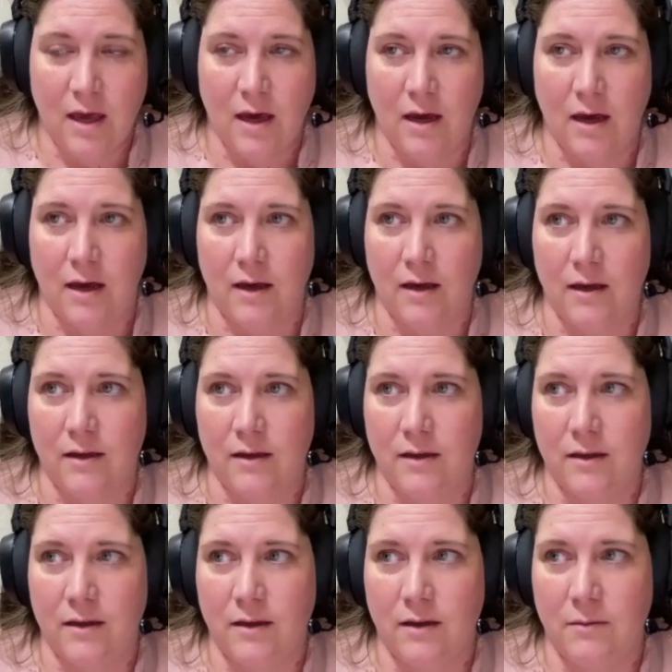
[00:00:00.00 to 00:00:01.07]
Uh,
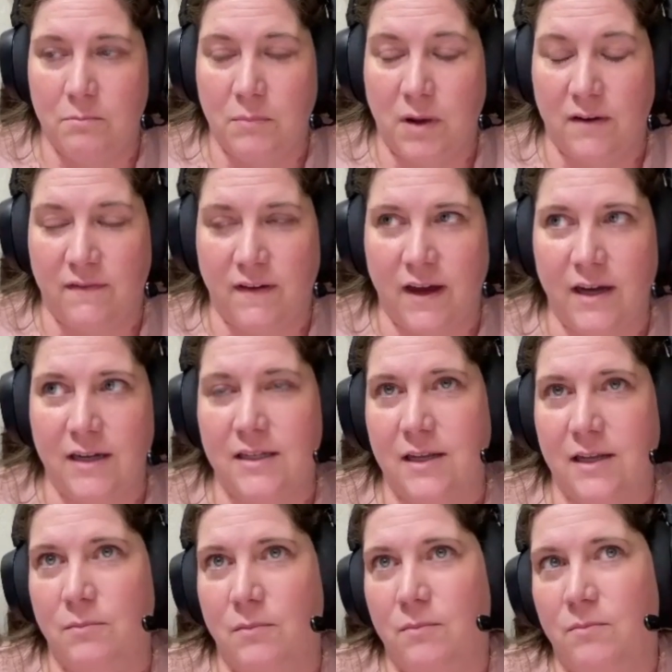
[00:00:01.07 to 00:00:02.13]
Matter of fact,
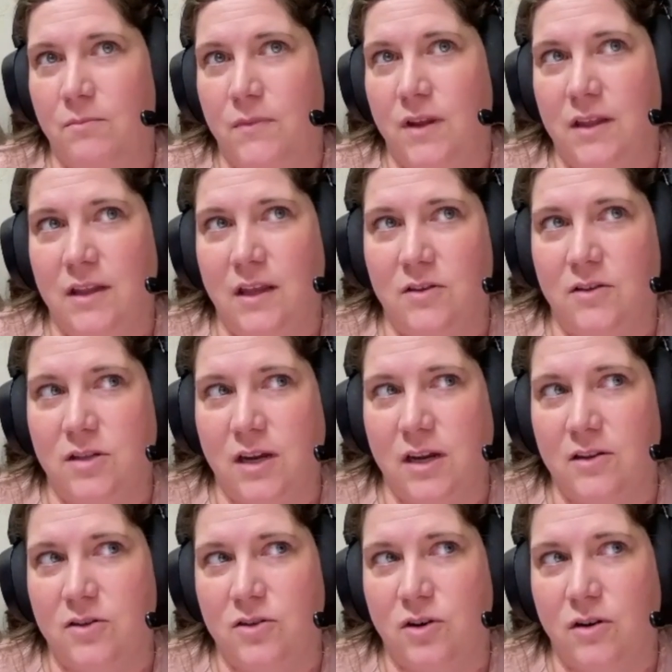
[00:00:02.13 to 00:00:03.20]
in the other side of
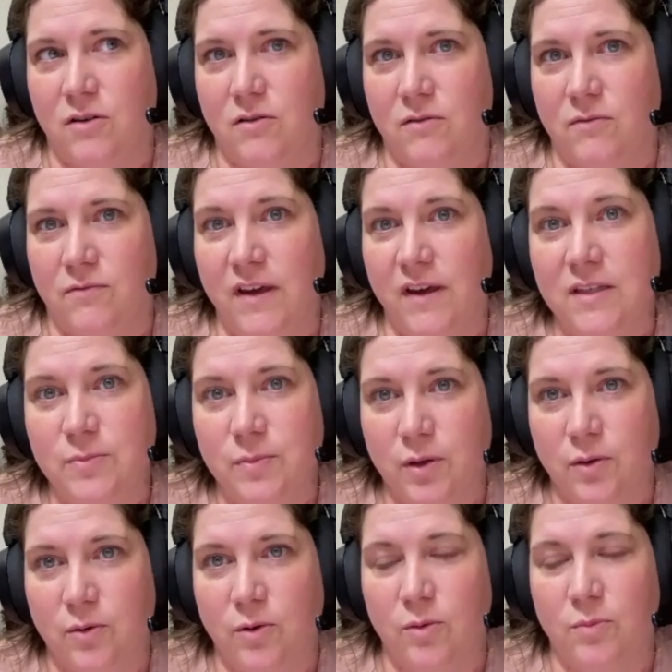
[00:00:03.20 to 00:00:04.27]
the struggle Facebook
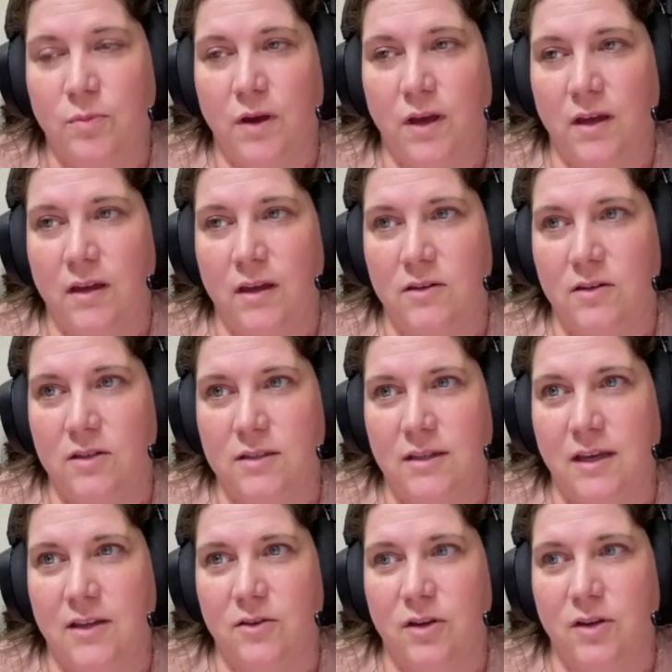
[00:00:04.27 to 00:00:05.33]
group, just the
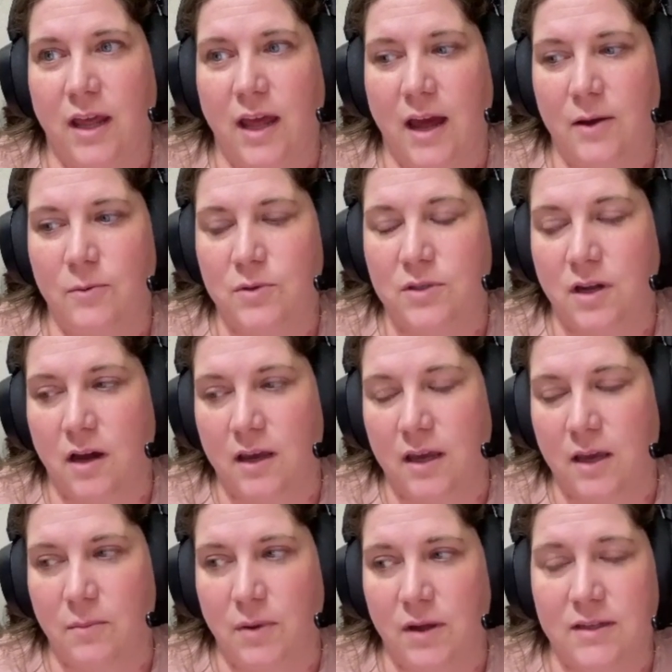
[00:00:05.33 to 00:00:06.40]
other day, I was
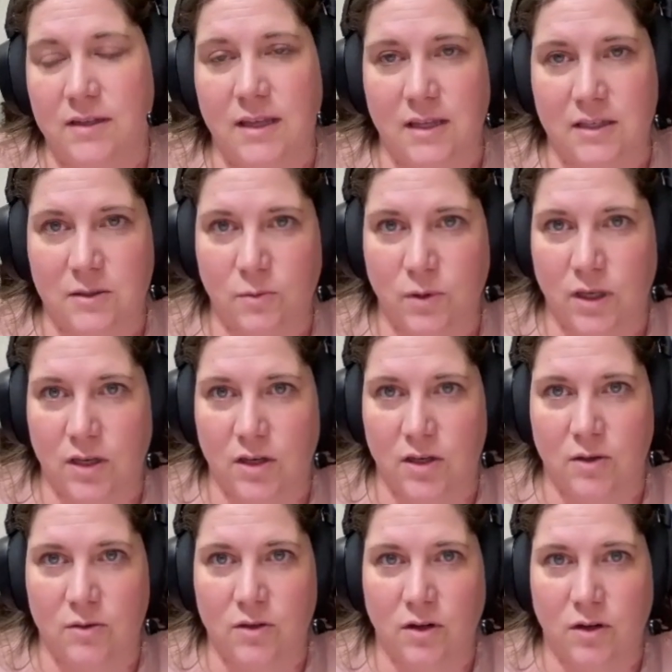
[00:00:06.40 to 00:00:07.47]
talking about things that we can
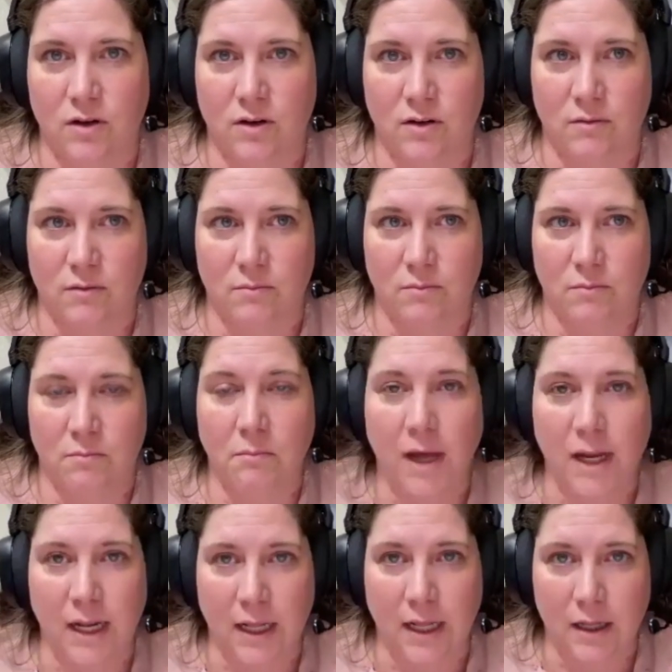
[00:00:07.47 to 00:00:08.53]
do to earn
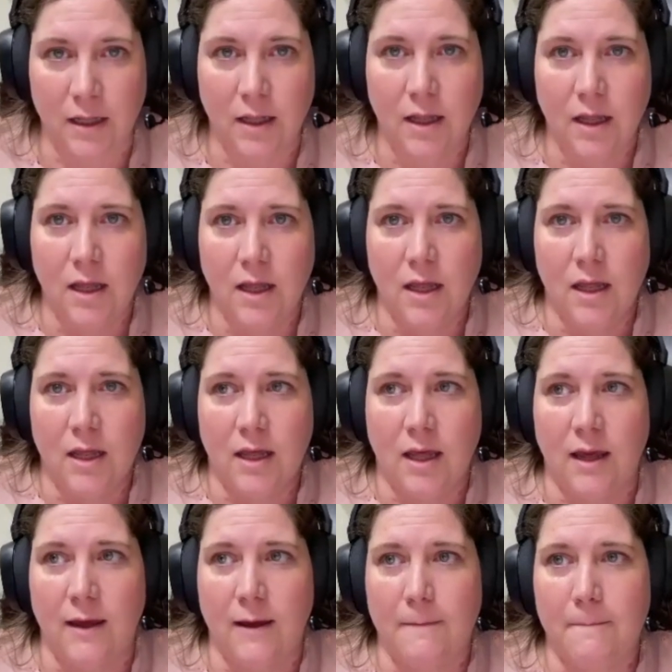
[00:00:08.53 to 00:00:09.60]
money.
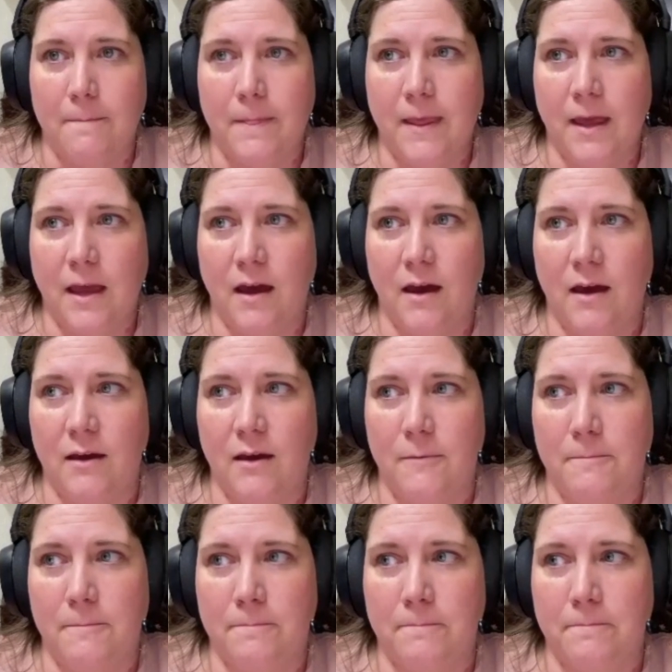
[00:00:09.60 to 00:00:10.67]
Okay.
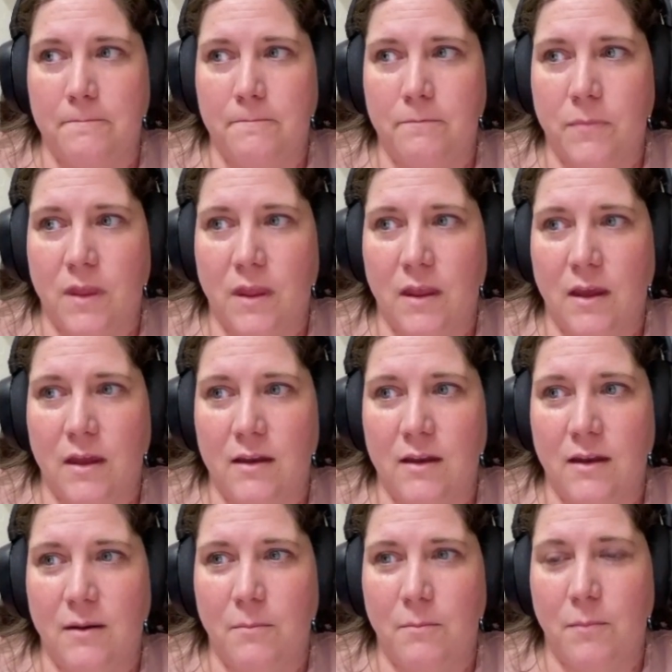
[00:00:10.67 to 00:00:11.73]
Um,
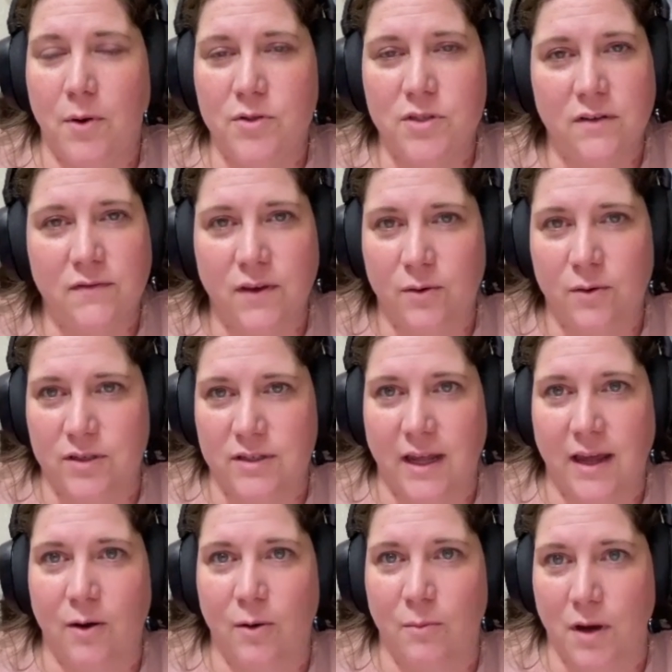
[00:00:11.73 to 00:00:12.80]
Most of you are
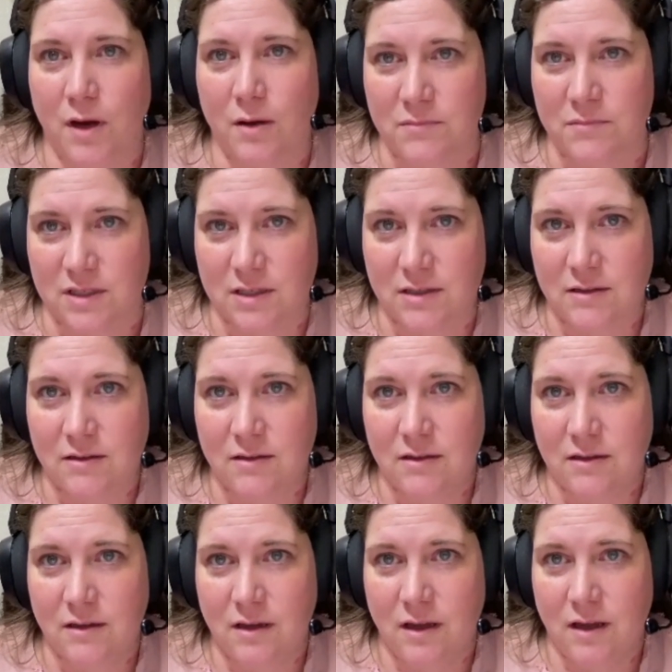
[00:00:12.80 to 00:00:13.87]
stay-at-home moms.
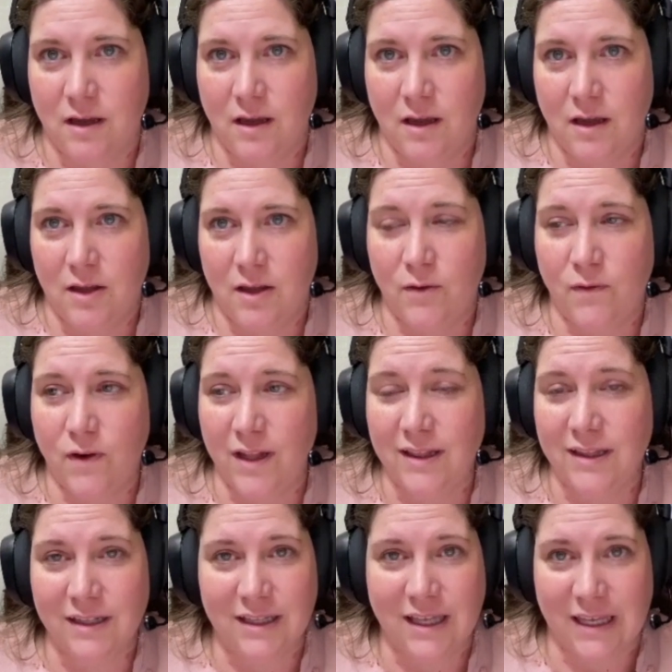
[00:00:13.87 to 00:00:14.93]
You've got
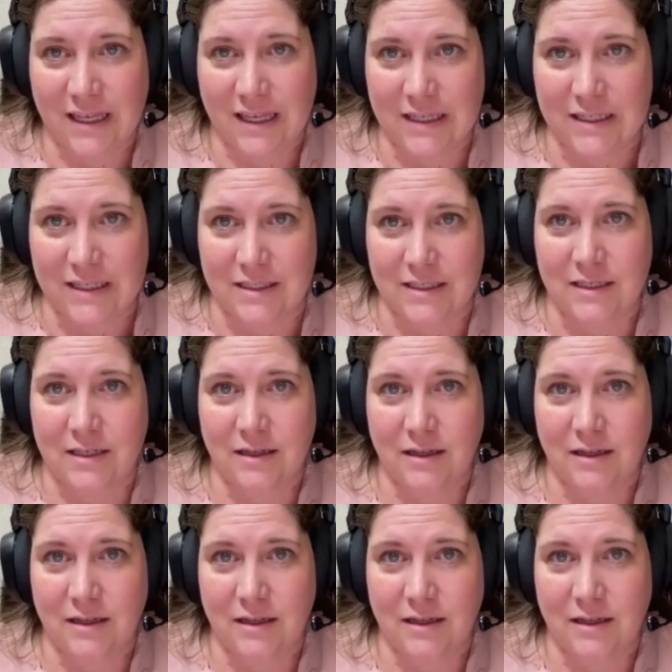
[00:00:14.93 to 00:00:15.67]
little kids